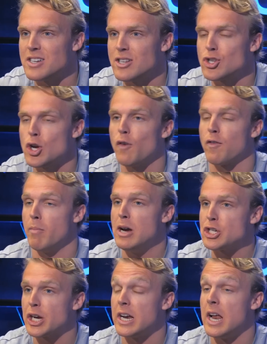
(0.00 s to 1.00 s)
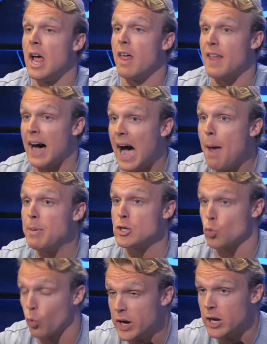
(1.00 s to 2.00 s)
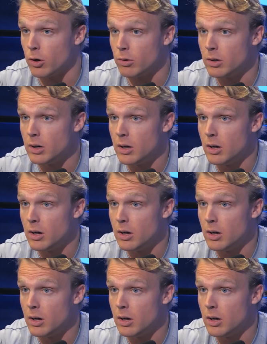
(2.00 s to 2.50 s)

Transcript: And so for Michigan, the hype is real,